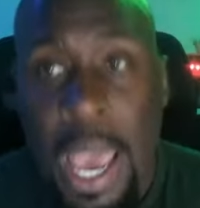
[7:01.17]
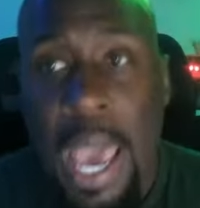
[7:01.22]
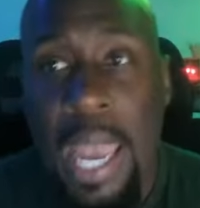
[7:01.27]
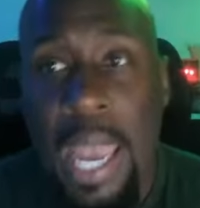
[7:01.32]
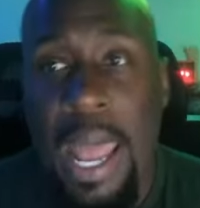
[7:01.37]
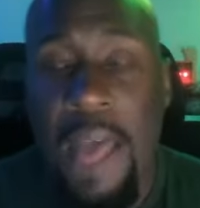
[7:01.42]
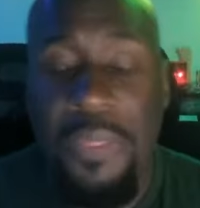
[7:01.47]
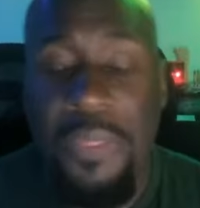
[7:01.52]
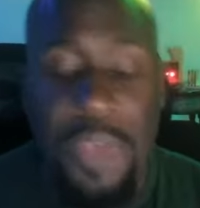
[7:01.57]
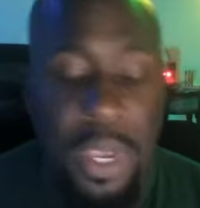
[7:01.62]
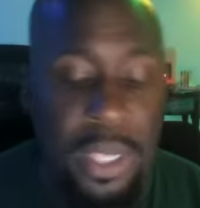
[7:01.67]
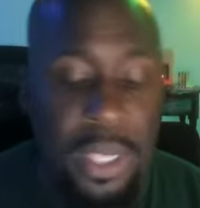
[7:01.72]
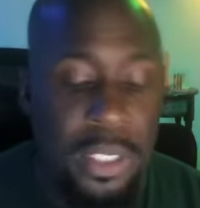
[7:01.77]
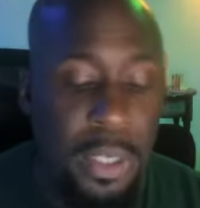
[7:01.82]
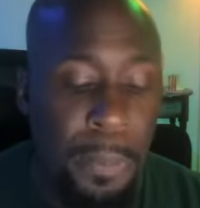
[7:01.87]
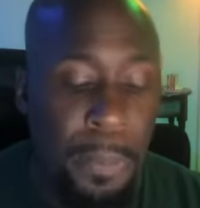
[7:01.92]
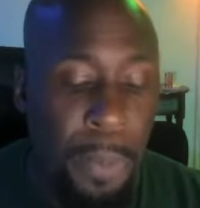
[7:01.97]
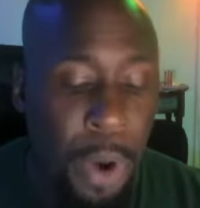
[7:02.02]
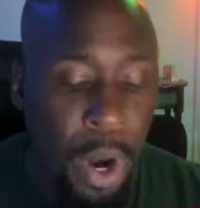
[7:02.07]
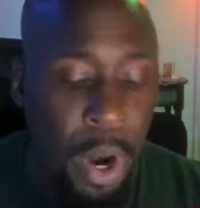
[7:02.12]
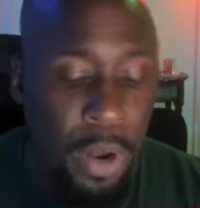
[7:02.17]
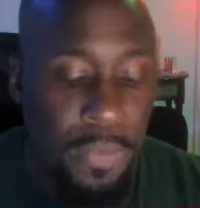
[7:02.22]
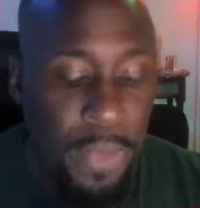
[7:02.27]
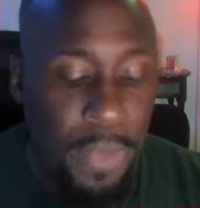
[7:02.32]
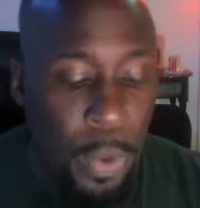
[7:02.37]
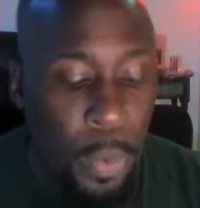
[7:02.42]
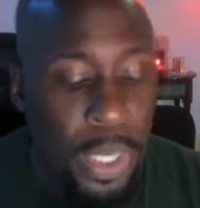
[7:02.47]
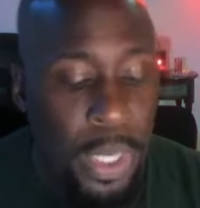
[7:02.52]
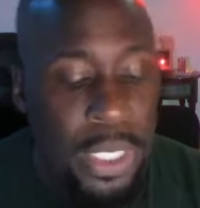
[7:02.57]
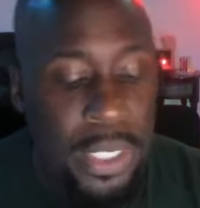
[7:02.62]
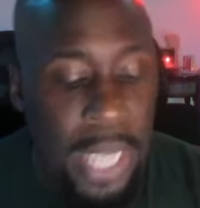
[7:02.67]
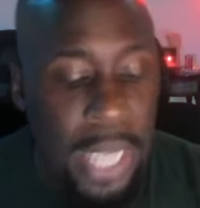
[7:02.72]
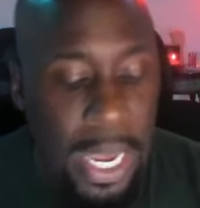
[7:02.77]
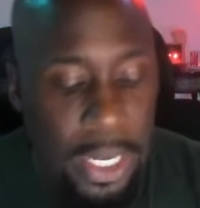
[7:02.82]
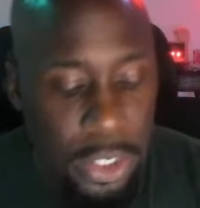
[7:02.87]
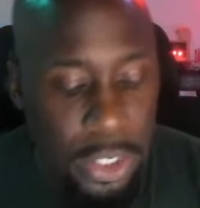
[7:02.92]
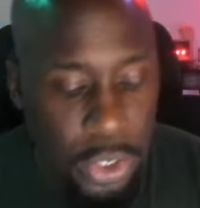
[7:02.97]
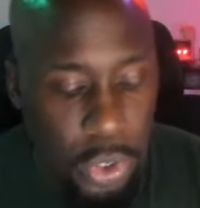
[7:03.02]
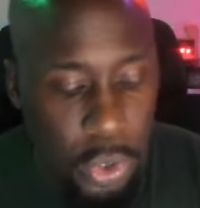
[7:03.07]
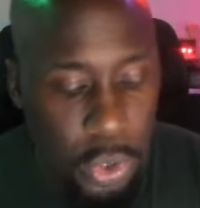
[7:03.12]
And I think it's imperative that we
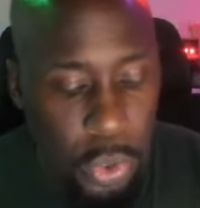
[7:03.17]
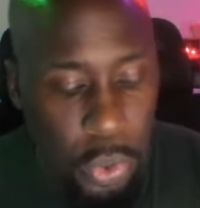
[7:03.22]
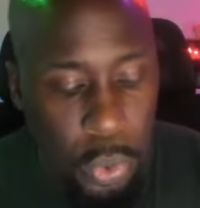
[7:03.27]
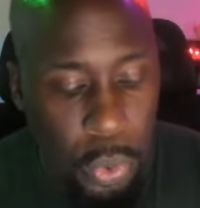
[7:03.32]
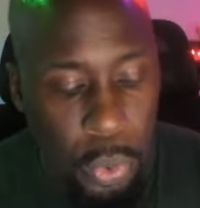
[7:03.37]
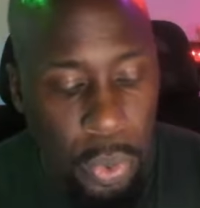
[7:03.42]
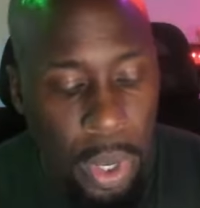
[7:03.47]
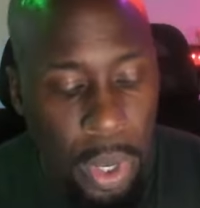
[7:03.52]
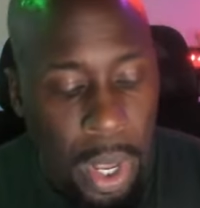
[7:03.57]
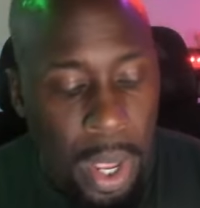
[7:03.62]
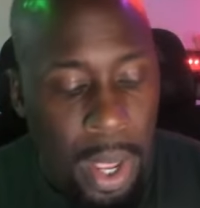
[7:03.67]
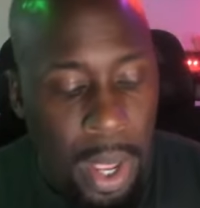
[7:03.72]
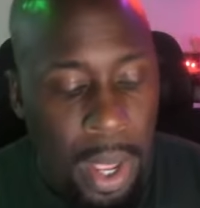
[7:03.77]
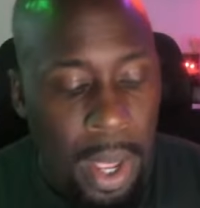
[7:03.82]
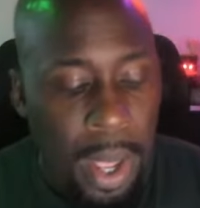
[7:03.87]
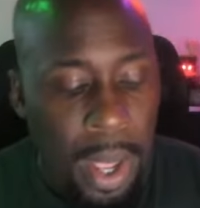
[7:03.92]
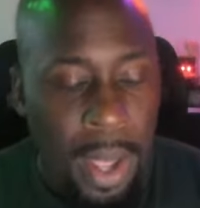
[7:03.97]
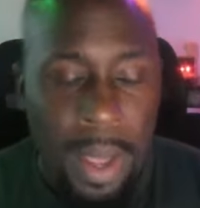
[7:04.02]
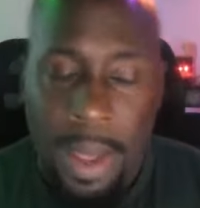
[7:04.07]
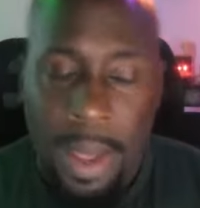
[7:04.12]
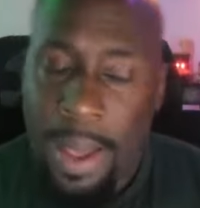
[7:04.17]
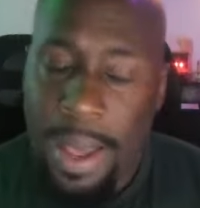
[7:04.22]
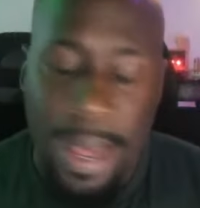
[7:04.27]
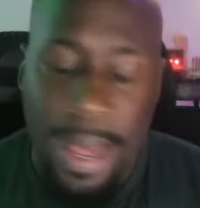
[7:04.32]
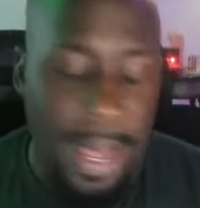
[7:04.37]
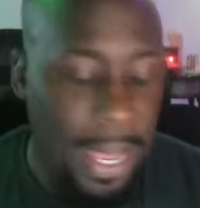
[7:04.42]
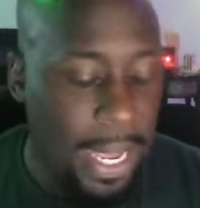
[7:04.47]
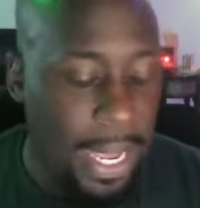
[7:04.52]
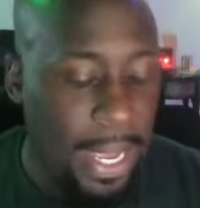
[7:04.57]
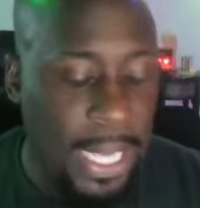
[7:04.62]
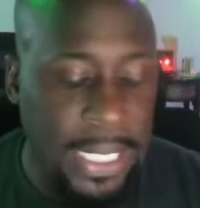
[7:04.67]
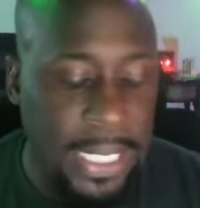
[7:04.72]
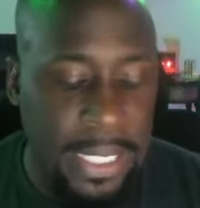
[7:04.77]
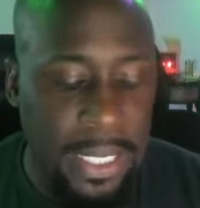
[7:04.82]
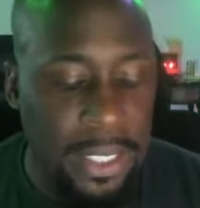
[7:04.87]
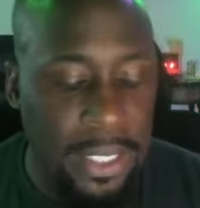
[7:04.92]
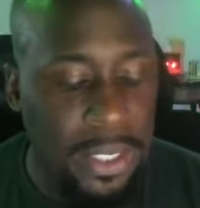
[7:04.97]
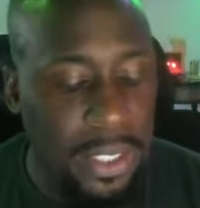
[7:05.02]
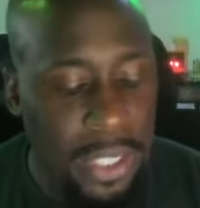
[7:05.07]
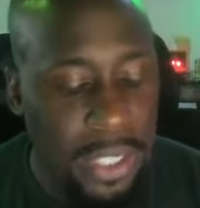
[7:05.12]
stay tuned because
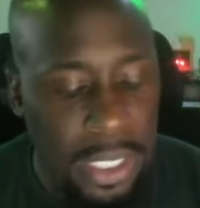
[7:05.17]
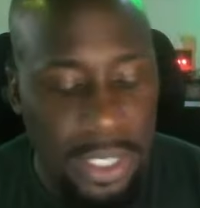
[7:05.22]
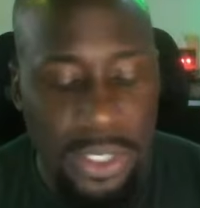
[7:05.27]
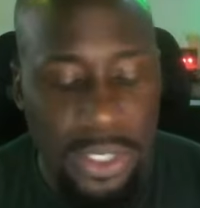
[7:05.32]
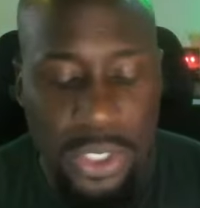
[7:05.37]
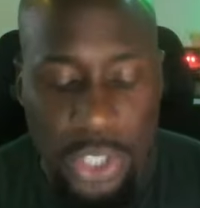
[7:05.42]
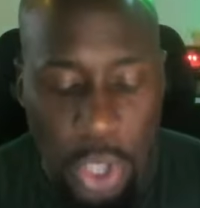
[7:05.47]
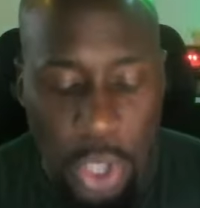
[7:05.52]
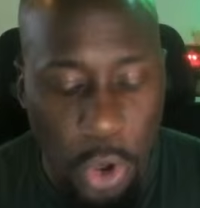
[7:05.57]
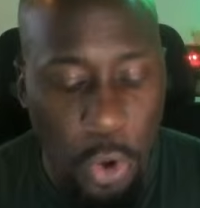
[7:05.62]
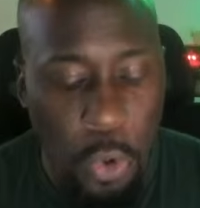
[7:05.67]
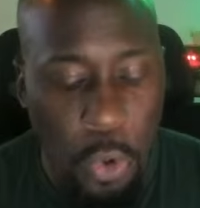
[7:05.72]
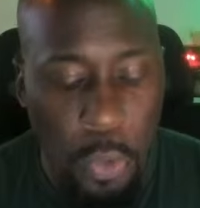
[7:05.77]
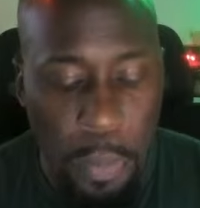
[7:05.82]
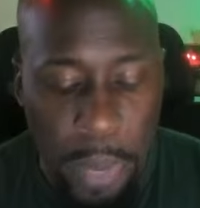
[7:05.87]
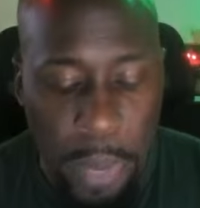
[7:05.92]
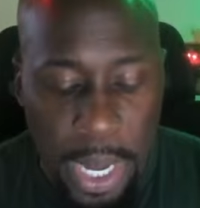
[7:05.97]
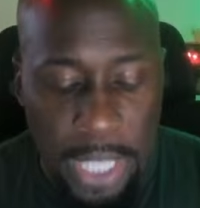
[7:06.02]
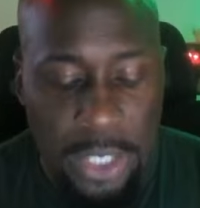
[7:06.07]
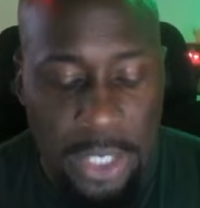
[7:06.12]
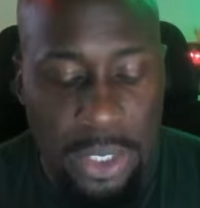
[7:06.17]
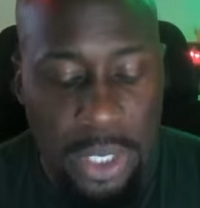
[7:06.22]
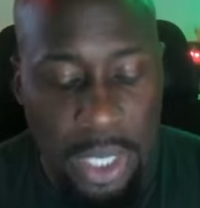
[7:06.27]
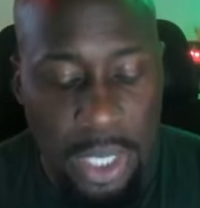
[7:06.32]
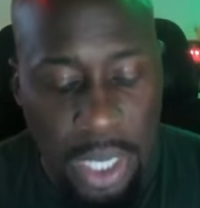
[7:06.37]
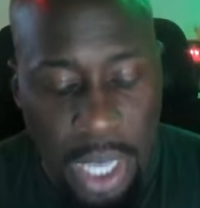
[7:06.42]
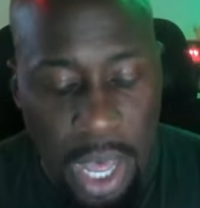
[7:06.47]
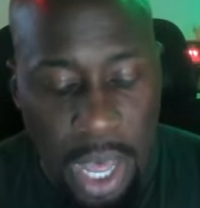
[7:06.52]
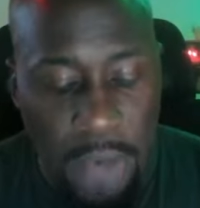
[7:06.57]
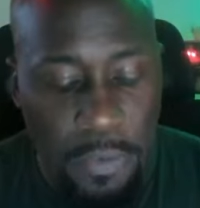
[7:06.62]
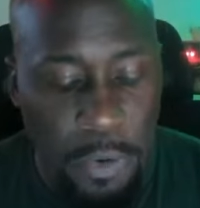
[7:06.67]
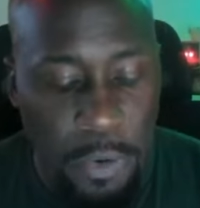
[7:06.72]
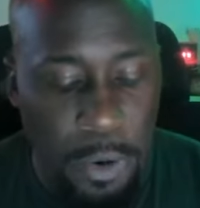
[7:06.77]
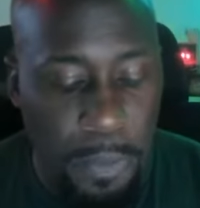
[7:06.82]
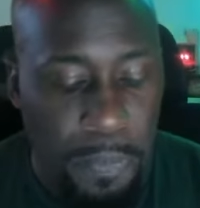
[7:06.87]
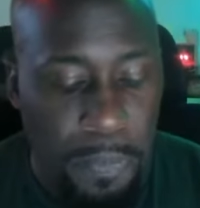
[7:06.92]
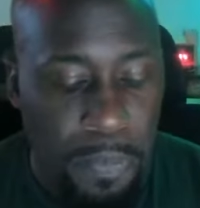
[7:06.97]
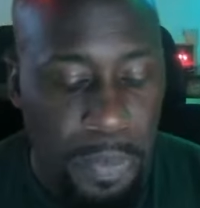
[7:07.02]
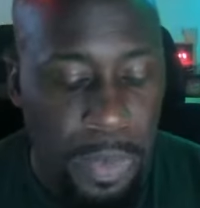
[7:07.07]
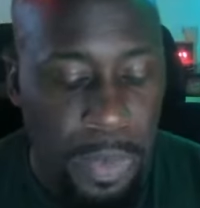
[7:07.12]
there's just so much to
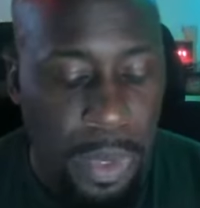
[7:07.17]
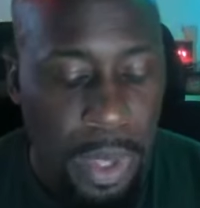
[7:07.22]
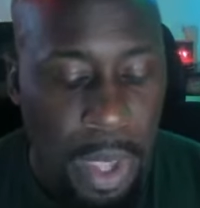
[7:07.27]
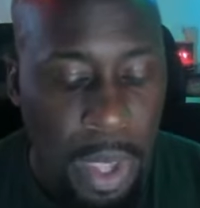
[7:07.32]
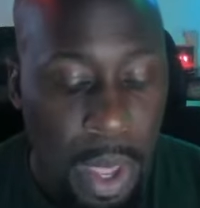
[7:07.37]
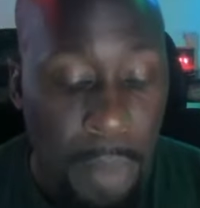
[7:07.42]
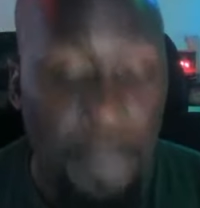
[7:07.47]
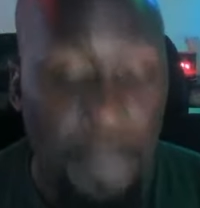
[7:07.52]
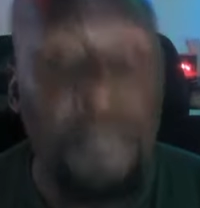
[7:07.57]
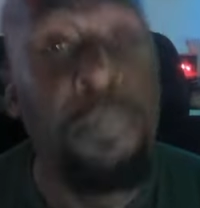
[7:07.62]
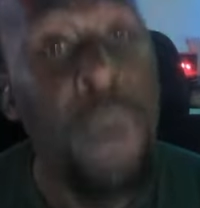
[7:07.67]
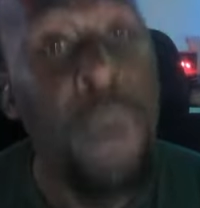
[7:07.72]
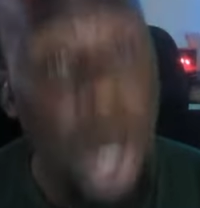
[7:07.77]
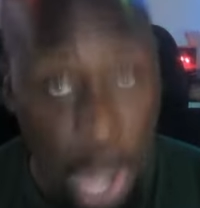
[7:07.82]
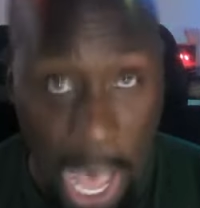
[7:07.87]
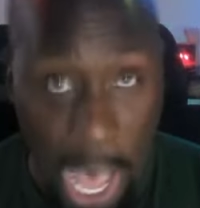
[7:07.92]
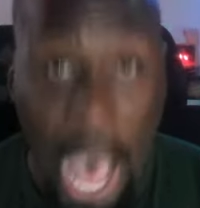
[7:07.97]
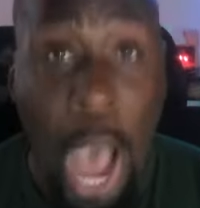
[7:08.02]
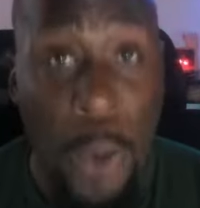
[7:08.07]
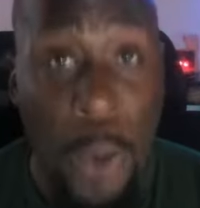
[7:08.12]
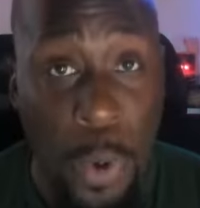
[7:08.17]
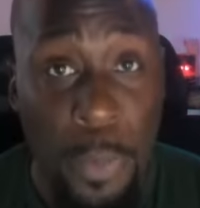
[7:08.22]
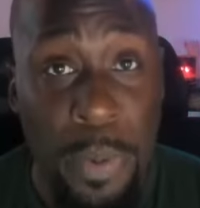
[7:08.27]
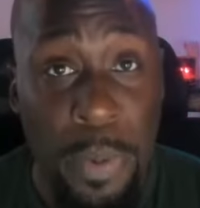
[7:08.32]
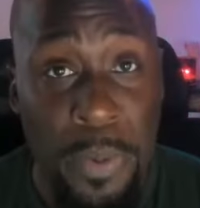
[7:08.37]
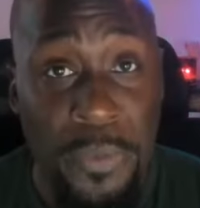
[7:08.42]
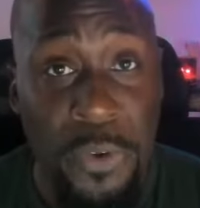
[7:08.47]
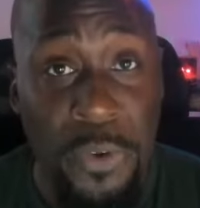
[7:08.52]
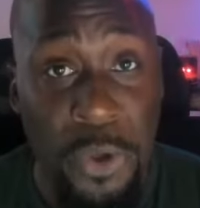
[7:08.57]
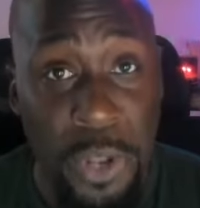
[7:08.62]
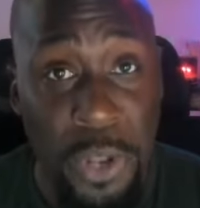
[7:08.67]
cover, but I won't be before you